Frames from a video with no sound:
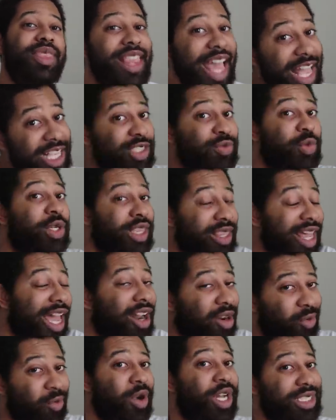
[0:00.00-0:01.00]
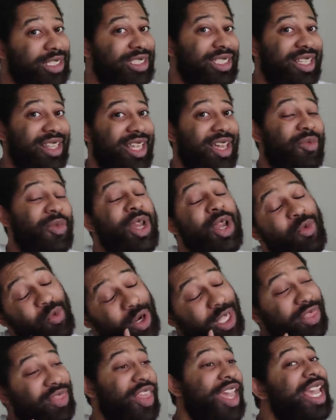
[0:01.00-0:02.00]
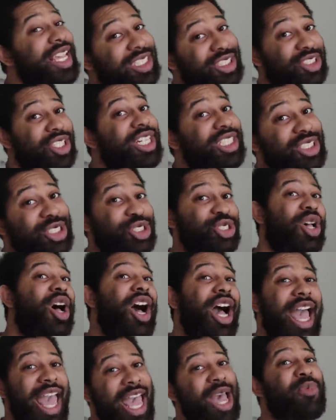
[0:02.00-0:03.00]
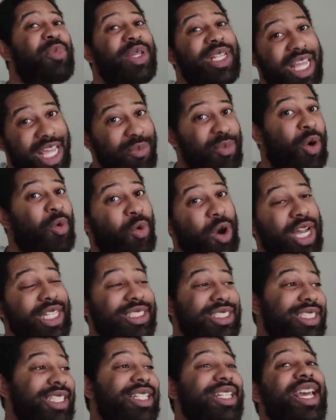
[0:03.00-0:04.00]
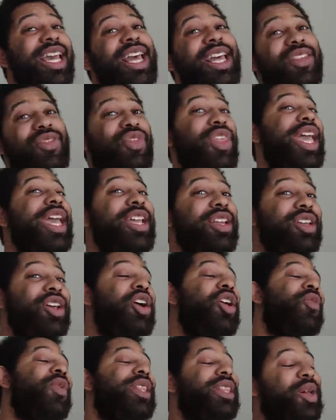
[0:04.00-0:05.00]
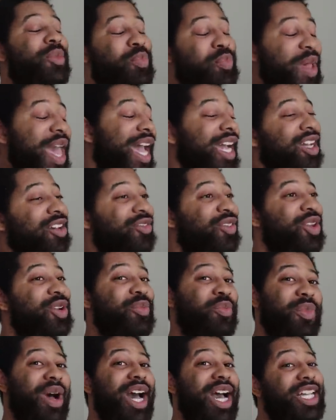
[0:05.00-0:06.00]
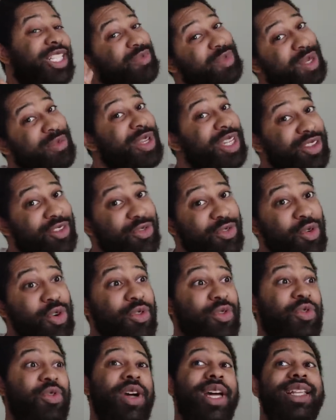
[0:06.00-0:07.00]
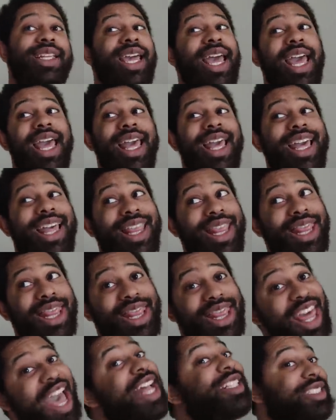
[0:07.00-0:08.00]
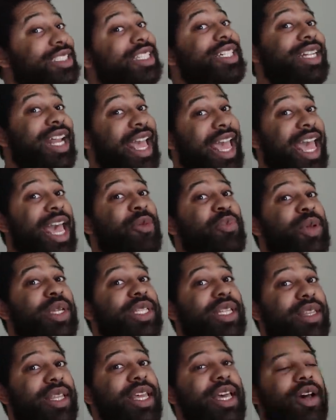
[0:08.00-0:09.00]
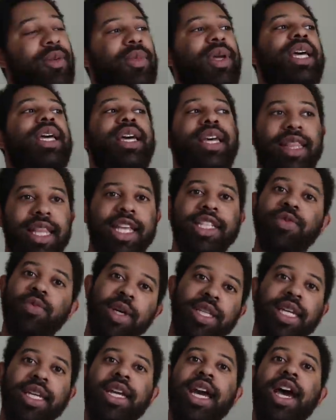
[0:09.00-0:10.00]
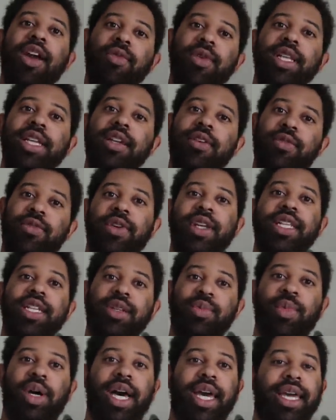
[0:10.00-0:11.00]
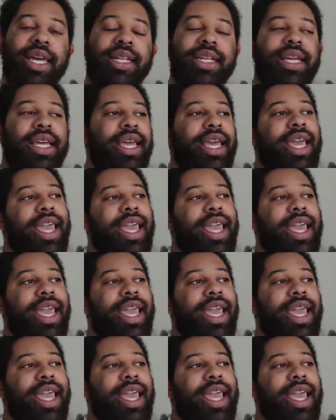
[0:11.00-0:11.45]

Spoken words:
That's what that was to them. What they just saw happen to Emma Watson, they know in the back of their minds, maybe in the forefront, that's gonna happen to them. And that's why they got really offended by it.